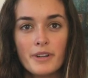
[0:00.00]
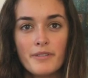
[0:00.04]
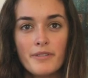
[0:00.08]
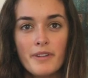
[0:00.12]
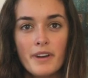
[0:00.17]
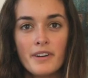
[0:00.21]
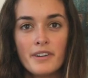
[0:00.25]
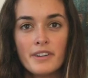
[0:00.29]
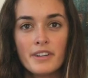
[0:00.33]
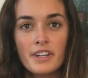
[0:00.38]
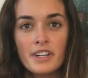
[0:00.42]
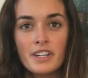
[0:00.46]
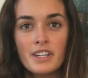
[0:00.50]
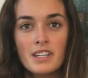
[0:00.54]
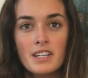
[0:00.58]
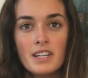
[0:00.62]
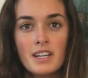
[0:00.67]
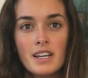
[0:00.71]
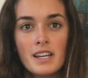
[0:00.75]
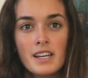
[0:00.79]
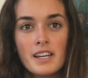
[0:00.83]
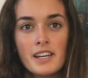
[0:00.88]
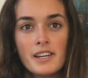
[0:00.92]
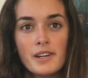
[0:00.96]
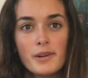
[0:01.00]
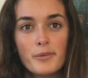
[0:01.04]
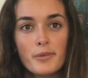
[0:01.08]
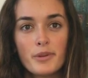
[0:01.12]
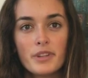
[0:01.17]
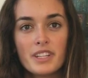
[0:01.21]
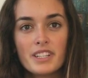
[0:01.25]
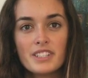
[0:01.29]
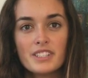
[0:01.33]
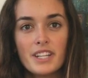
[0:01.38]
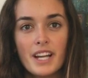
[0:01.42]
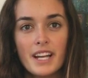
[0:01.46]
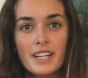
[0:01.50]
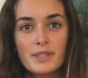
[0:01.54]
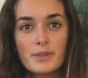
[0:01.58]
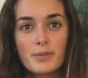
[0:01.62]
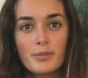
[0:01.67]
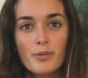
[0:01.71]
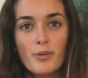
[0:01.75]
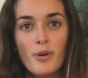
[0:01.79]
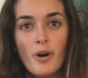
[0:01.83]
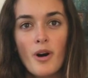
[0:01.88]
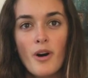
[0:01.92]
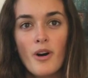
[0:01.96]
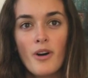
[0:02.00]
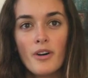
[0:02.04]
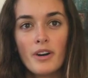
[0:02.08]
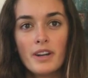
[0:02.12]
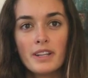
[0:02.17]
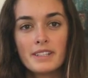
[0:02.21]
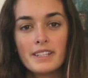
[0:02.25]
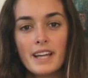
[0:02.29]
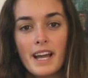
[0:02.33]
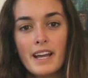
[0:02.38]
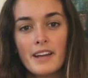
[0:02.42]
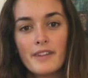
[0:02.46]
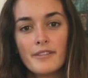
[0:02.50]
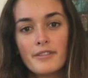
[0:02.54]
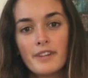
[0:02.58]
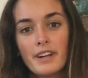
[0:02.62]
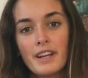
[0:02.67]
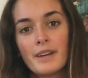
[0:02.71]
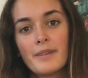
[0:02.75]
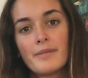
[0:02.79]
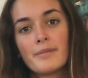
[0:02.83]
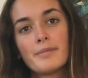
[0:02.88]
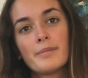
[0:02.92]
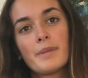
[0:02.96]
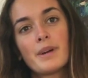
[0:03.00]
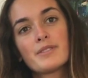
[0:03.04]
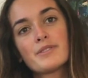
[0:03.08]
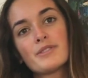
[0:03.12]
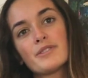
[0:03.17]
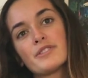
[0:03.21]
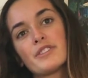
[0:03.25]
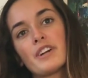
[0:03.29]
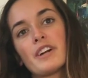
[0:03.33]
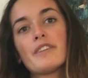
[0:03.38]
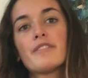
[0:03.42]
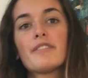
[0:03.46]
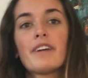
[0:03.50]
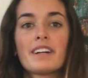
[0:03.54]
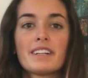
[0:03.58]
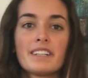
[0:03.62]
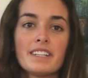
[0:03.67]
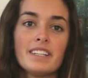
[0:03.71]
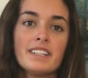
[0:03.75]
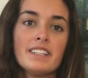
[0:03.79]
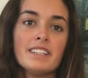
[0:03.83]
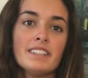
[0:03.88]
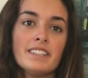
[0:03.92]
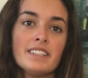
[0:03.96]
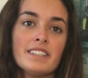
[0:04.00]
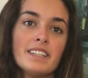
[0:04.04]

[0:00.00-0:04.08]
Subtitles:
failure when the chest wall and diaphragm muscles are affected.